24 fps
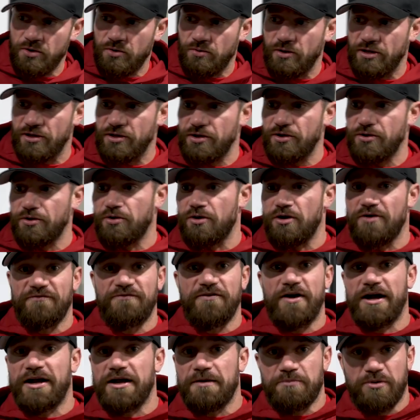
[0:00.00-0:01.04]
whether you're a
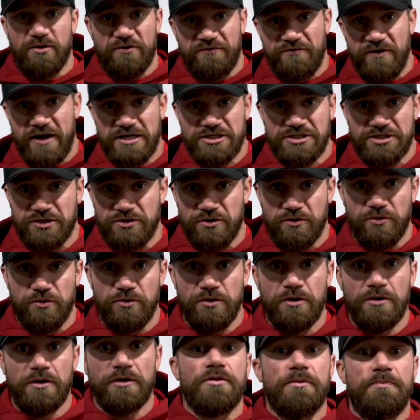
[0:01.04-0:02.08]
fucking professional,
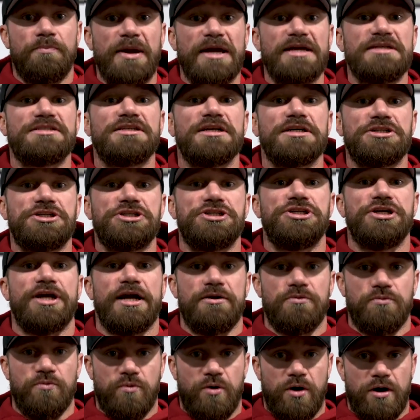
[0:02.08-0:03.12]
the basic
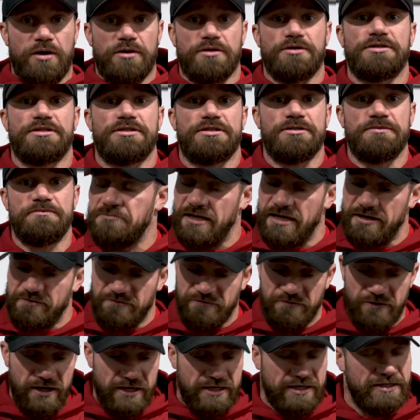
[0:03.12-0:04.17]
shit works. It
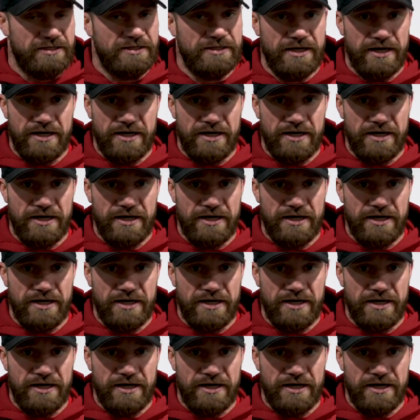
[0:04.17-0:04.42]
fucking